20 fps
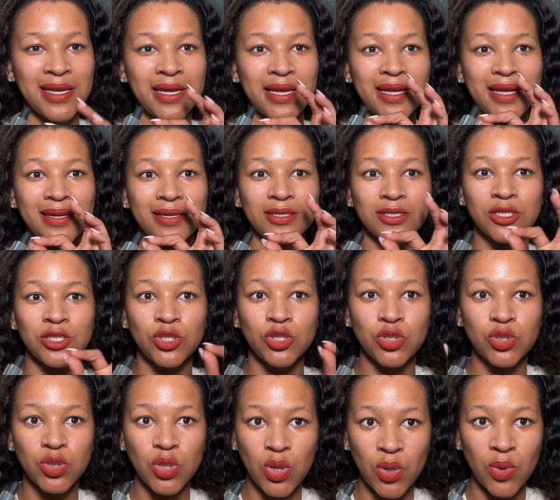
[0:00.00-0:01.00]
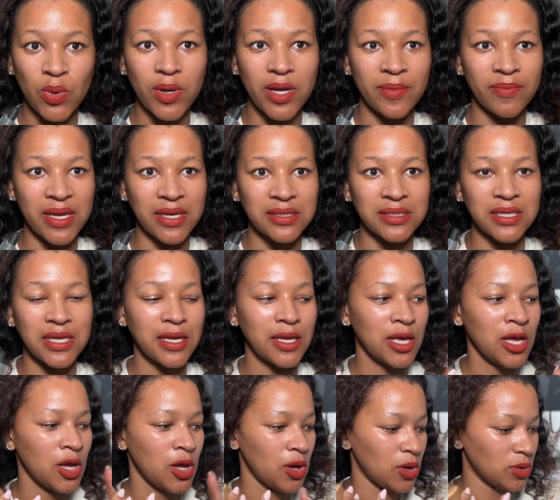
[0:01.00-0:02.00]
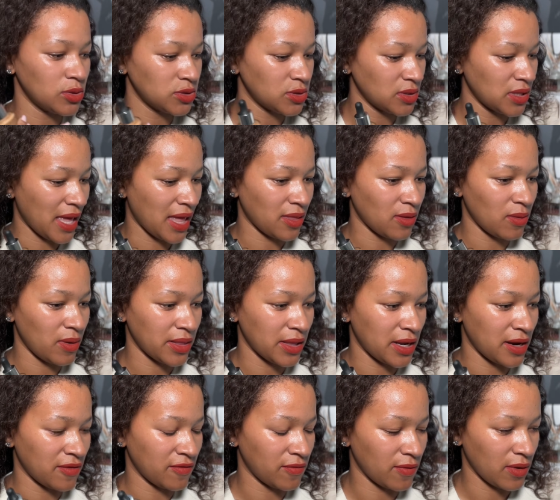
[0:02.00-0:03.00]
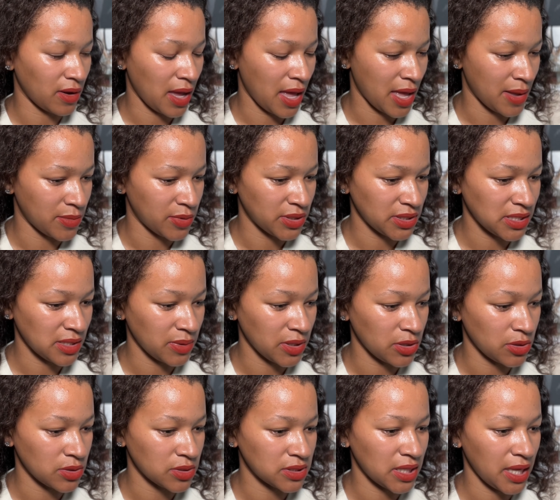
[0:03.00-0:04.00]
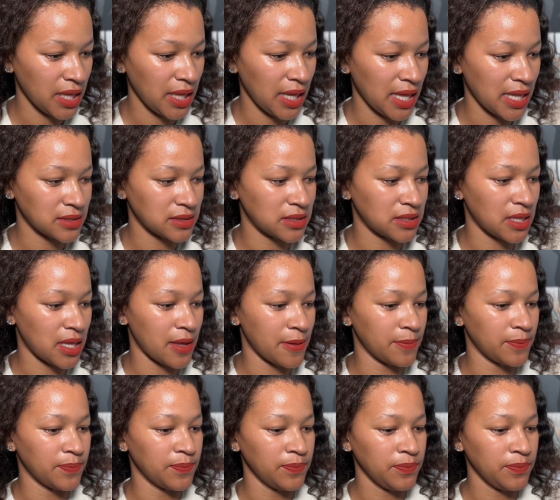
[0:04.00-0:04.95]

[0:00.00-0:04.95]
It is so amazing. Also, the other one that I've recently using is the